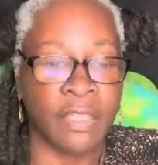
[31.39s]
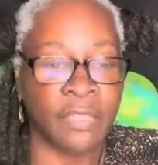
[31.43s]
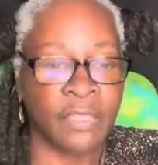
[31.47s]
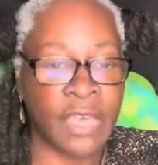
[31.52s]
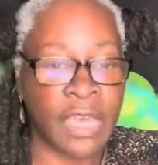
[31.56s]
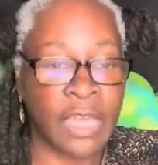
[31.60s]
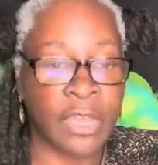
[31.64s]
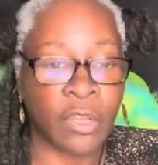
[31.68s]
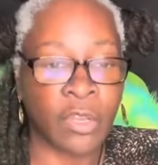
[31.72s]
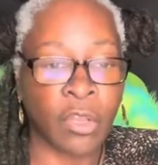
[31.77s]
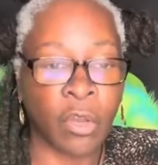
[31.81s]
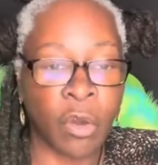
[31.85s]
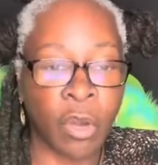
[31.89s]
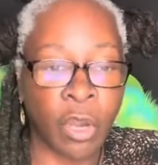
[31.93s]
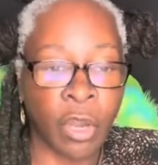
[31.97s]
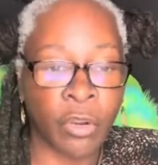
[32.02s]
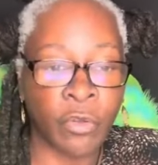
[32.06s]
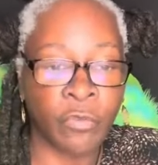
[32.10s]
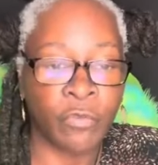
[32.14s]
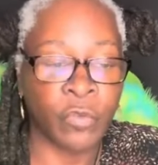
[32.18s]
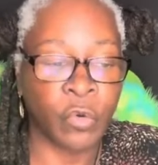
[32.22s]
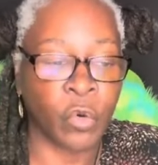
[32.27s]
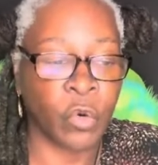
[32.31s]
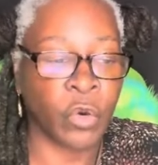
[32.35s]
that
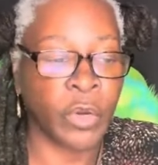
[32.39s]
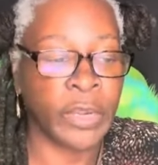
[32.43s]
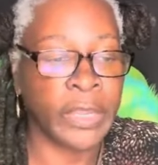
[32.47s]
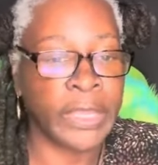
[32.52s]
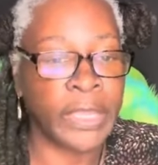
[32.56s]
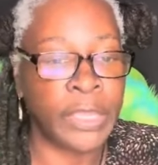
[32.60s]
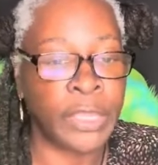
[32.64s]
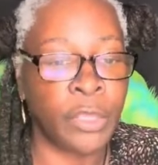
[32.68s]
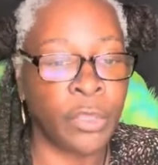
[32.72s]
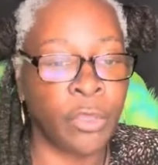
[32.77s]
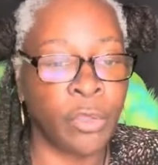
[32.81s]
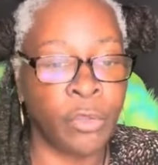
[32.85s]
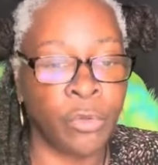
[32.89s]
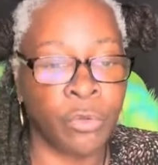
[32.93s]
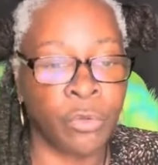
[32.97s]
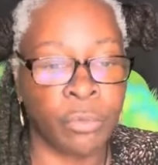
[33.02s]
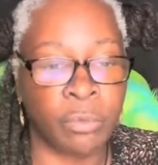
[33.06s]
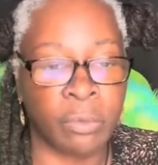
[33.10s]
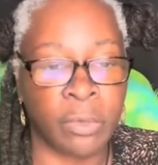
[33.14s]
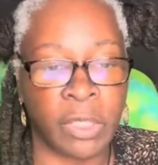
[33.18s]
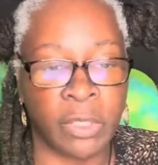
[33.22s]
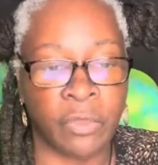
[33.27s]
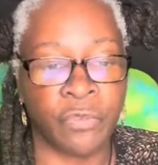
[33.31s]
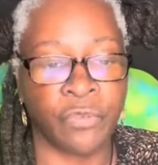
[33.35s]
carnivore healed
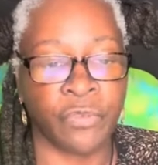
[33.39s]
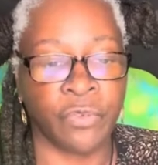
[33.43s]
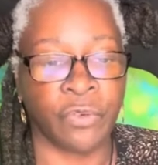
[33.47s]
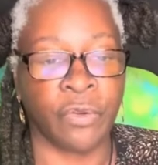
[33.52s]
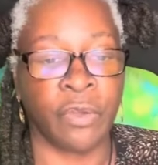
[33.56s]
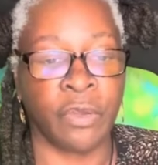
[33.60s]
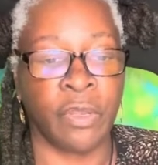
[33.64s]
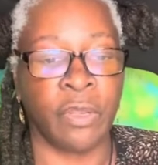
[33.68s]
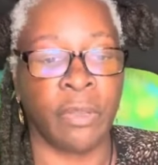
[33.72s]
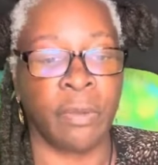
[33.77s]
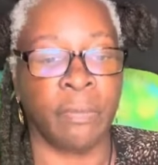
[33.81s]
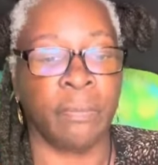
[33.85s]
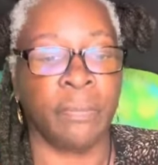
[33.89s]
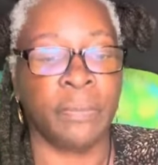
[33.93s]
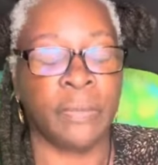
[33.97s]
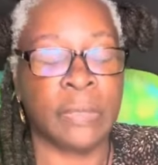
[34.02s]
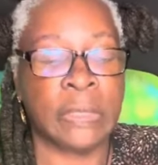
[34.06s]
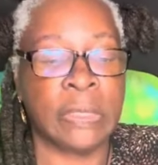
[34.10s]
me from.